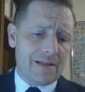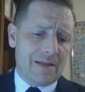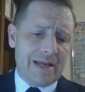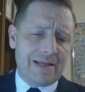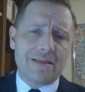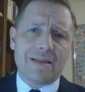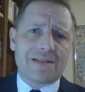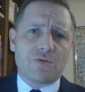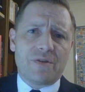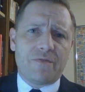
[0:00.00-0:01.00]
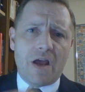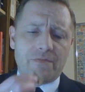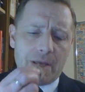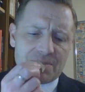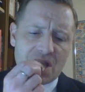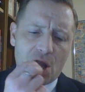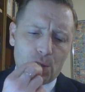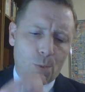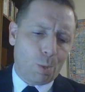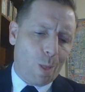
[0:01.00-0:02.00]
like that's only five dips.
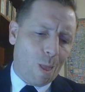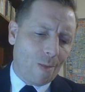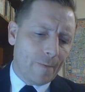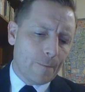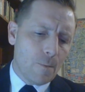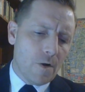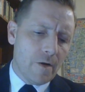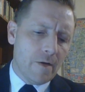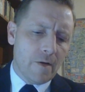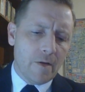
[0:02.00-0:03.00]
One,